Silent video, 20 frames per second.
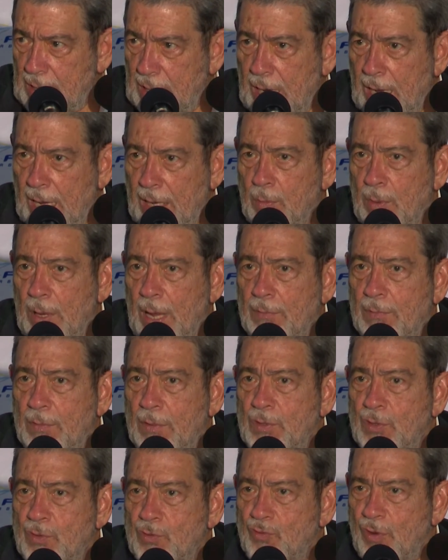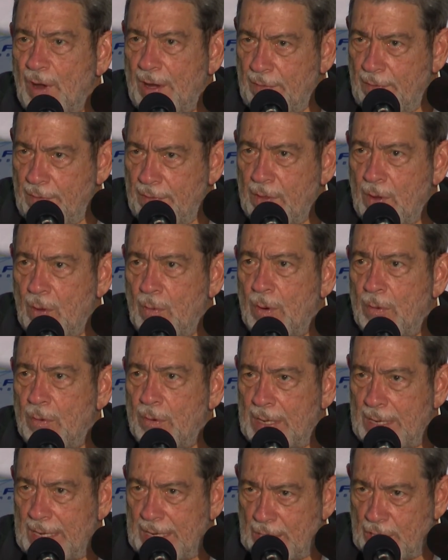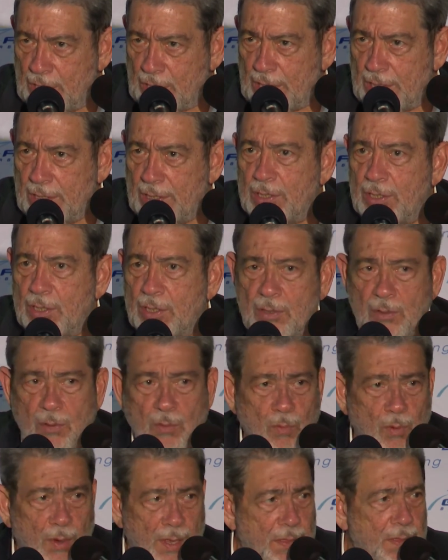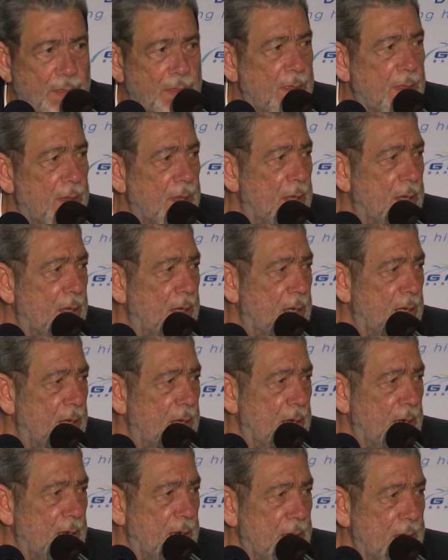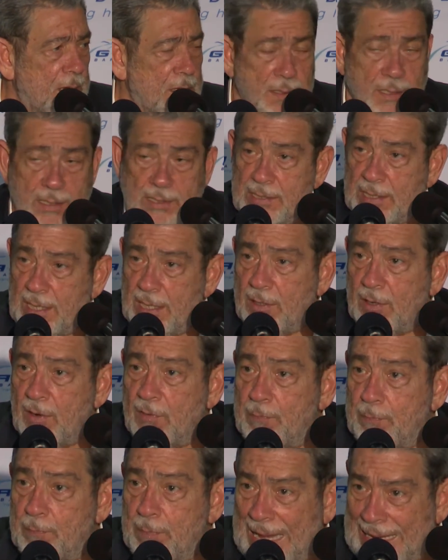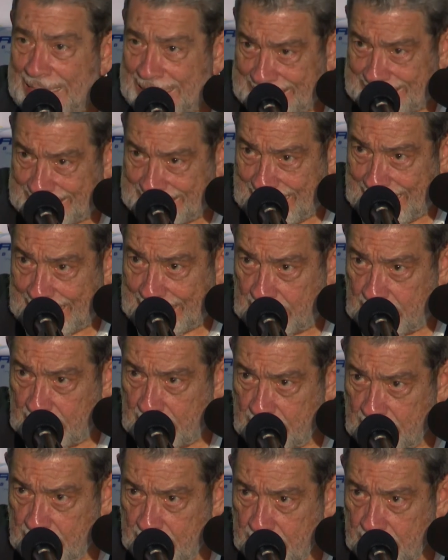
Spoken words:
and we have to strengthen our relations with the state of Palestine